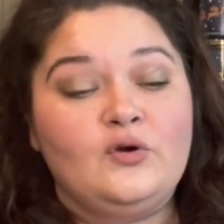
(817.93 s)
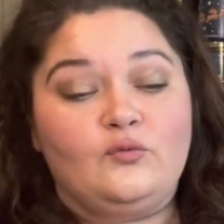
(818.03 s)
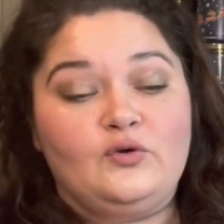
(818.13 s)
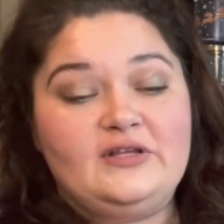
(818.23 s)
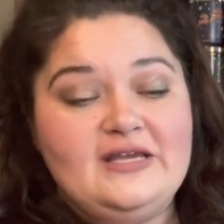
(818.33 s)

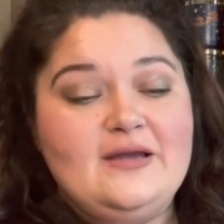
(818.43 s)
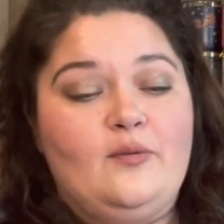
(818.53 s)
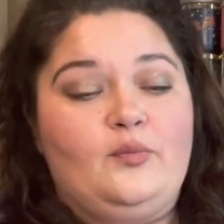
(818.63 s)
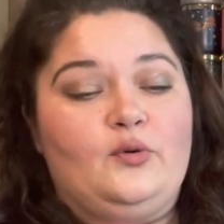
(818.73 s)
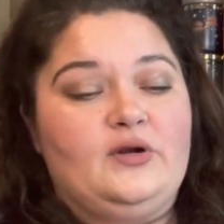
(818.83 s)
Really
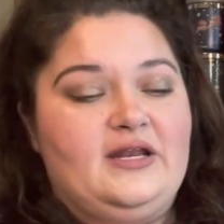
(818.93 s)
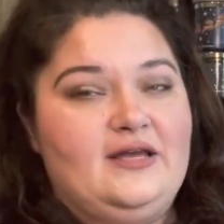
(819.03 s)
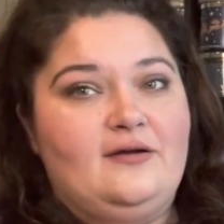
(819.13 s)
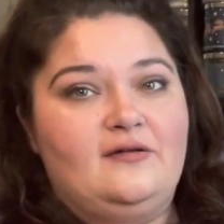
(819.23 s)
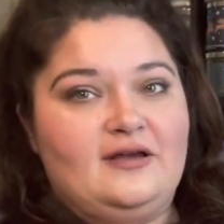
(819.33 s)
pretty
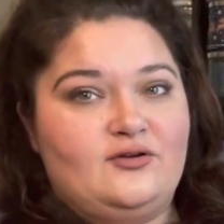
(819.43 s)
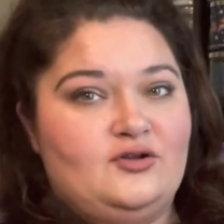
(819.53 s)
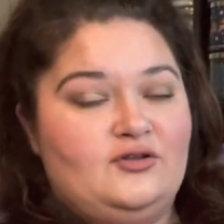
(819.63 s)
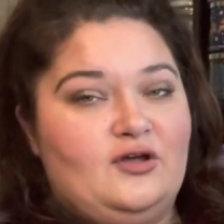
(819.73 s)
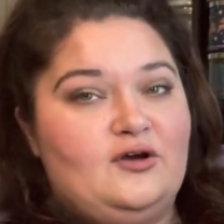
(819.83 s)

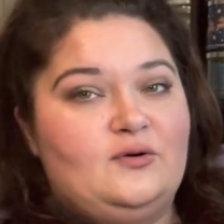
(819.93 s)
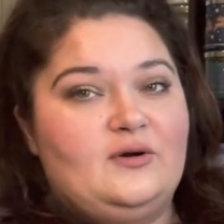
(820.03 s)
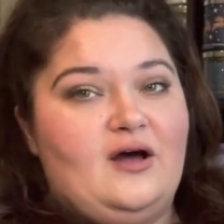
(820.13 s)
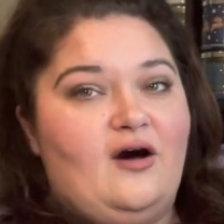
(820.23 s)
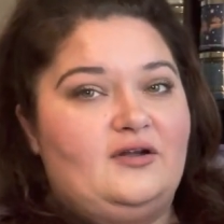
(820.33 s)
collection though,
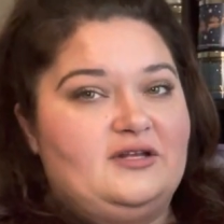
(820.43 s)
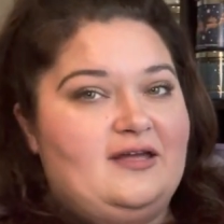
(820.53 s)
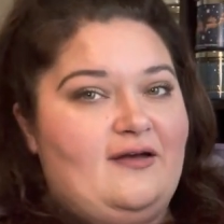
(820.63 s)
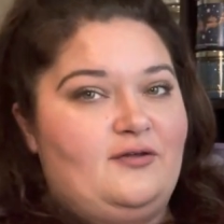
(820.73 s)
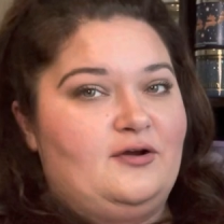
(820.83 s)
all
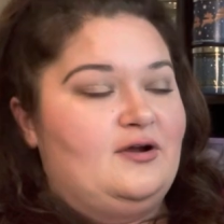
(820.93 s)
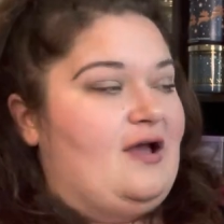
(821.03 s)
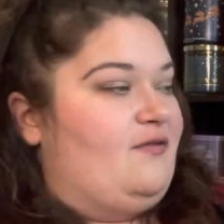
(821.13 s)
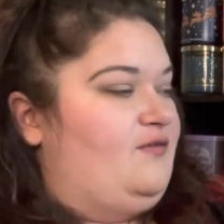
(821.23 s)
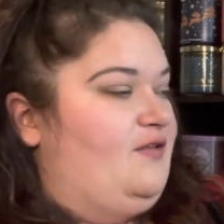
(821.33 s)
together.
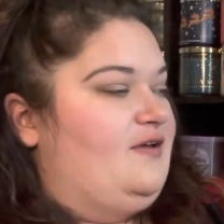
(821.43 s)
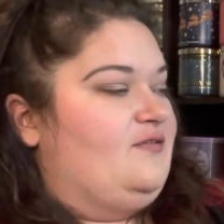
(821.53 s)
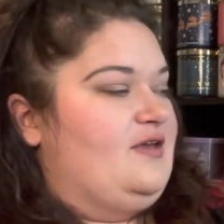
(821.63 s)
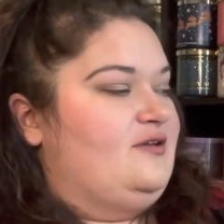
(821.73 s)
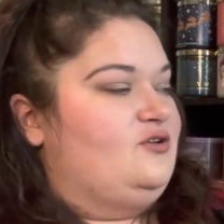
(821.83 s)
I feel like
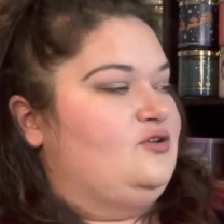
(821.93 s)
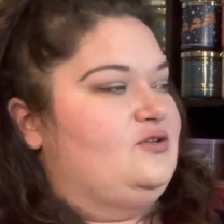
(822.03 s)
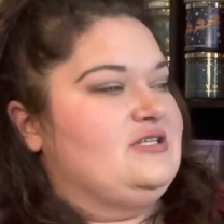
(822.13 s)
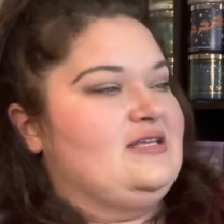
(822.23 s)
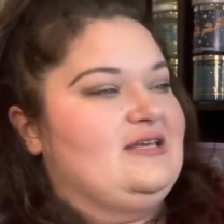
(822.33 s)
they could do
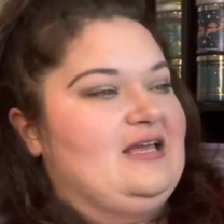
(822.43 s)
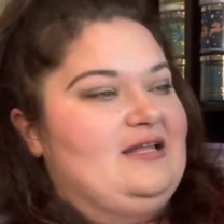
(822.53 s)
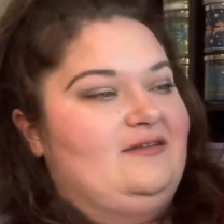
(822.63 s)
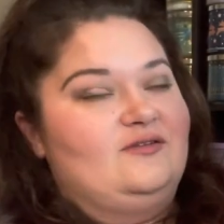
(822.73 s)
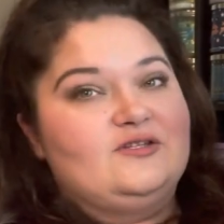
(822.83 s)
this
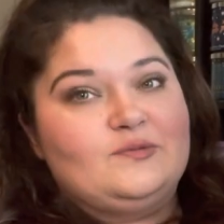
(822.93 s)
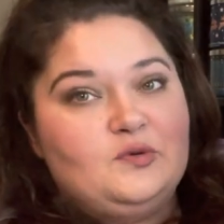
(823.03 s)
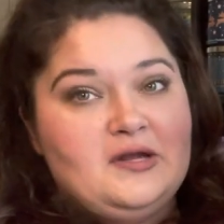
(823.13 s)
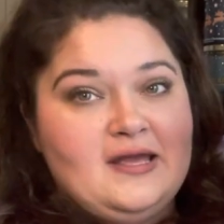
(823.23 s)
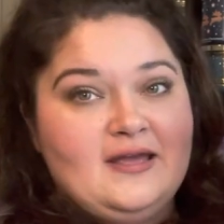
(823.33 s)
again in the
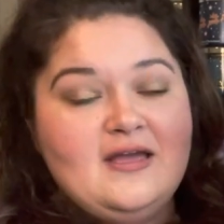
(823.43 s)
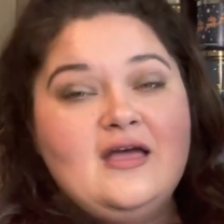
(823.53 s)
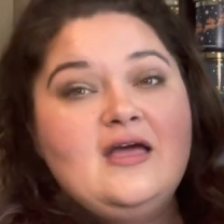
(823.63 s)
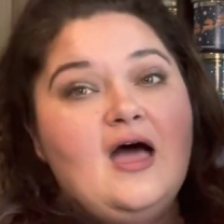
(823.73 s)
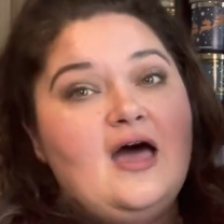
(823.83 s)
spring
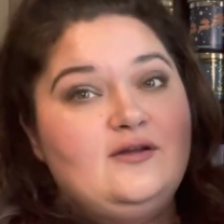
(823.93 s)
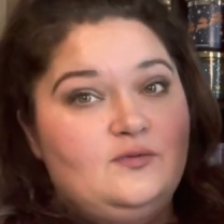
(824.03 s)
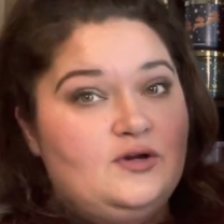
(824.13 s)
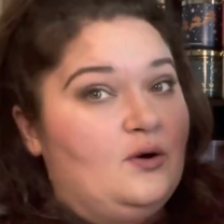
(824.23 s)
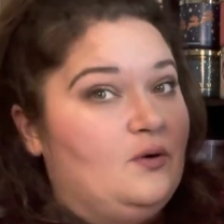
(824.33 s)
and it
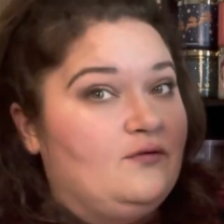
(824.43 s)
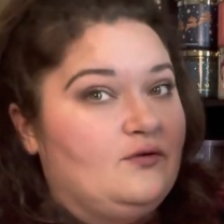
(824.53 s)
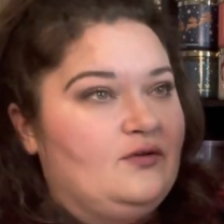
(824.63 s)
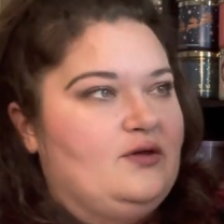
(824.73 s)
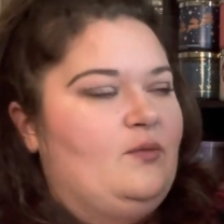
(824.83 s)
would go over
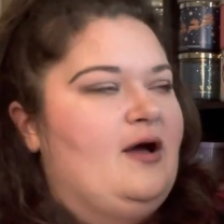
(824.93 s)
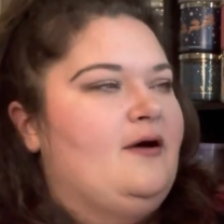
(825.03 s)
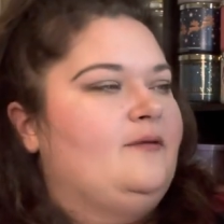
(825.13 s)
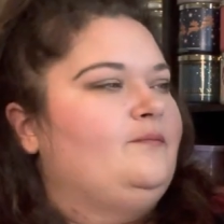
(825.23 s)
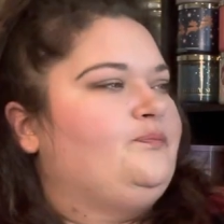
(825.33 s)
really
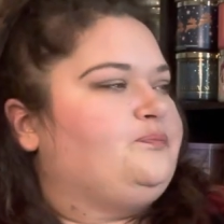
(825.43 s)
well.